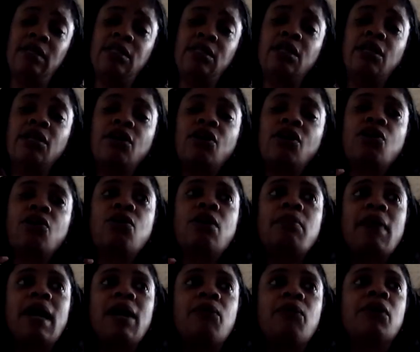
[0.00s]
to know
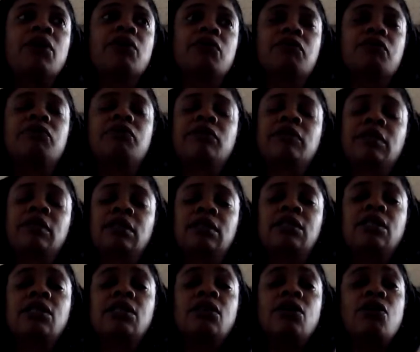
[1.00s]
my worth,
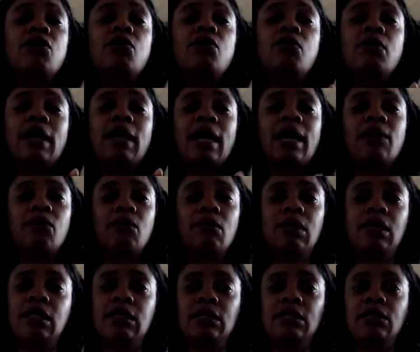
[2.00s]
to know what I
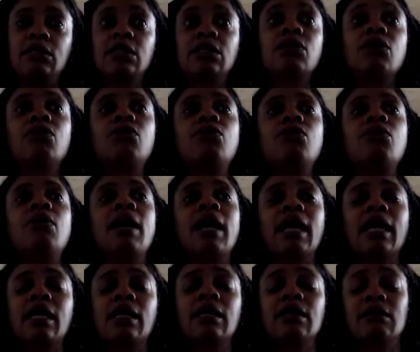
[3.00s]
want, to know who I
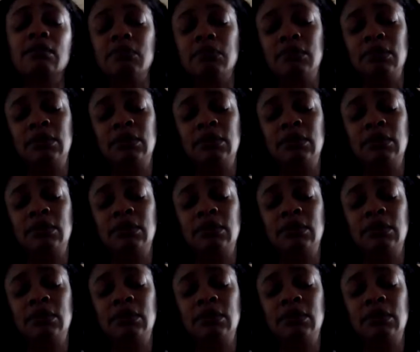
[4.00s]
am.